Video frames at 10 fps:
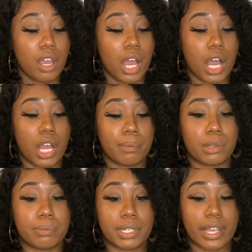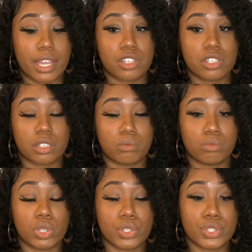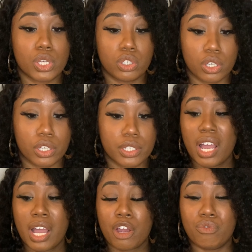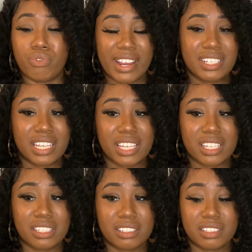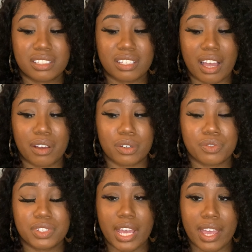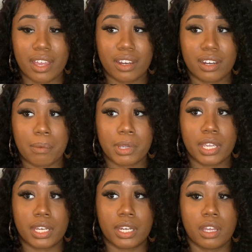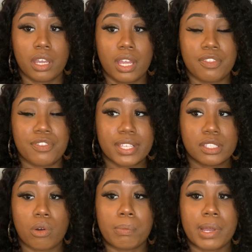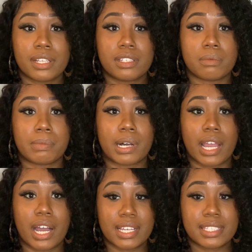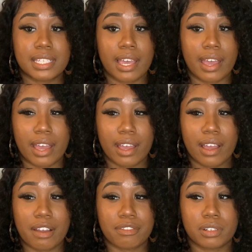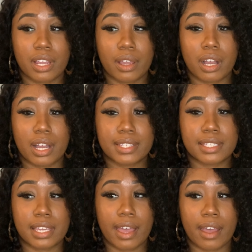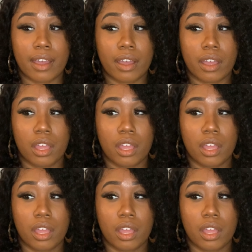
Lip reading: Communication was good. Ratings out of 10, I mean, this compared to my icy hair, I feel like icy hair